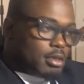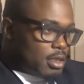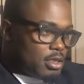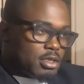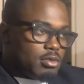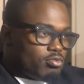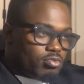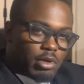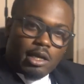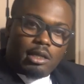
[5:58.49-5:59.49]
He's just
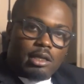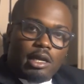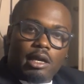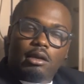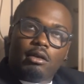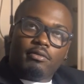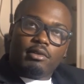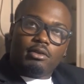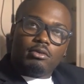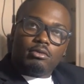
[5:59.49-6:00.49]
regular down earth
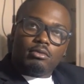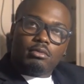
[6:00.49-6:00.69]
dude.